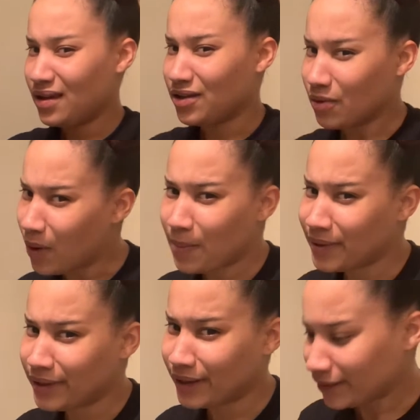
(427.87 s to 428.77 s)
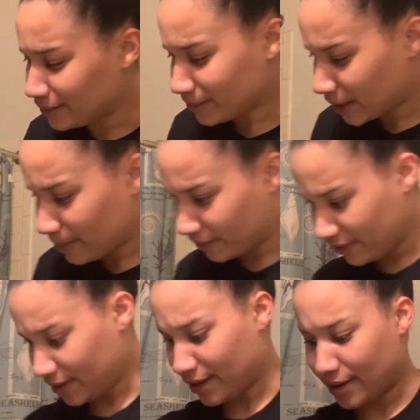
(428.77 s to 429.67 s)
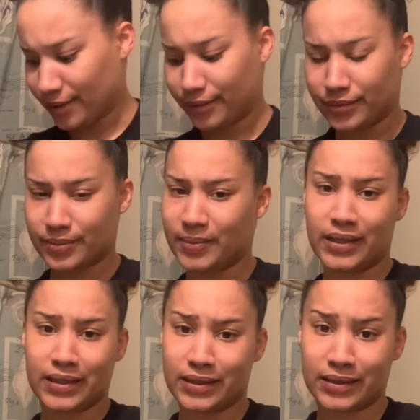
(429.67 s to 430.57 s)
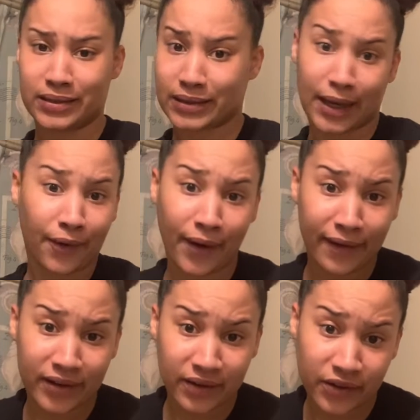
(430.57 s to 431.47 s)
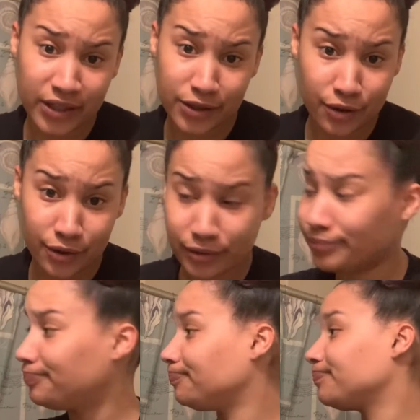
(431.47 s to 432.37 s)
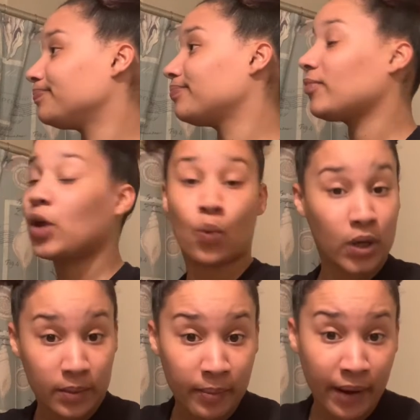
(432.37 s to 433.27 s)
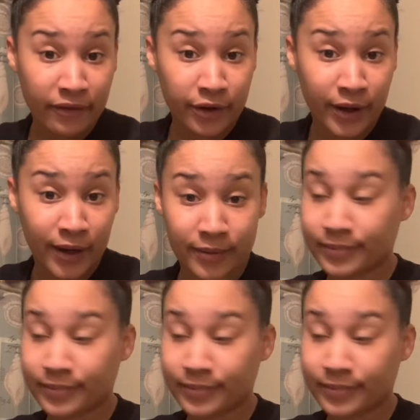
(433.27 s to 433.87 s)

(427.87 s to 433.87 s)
you won't be getting them type of videos because I don't have any friends, girl. I wanna be my friend.